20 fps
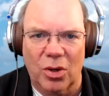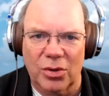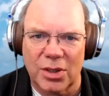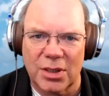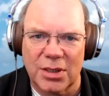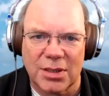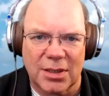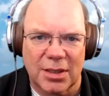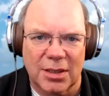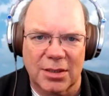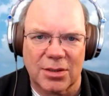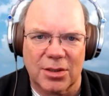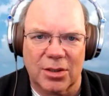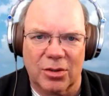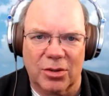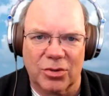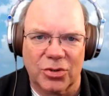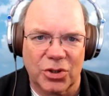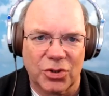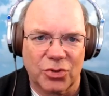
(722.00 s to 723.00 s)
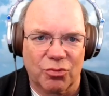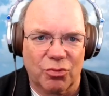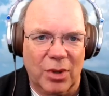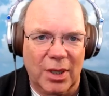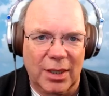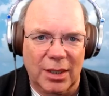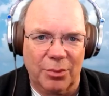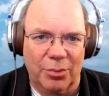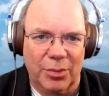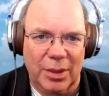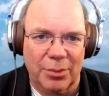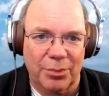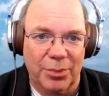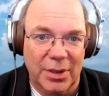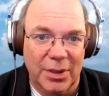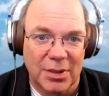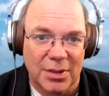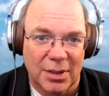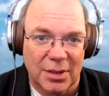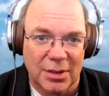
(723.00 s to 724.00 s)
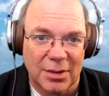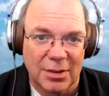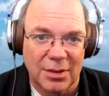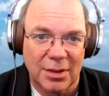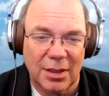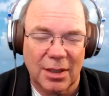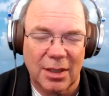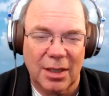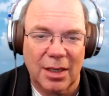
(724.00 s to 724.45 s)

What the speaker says: all these things that are just wrecking my business,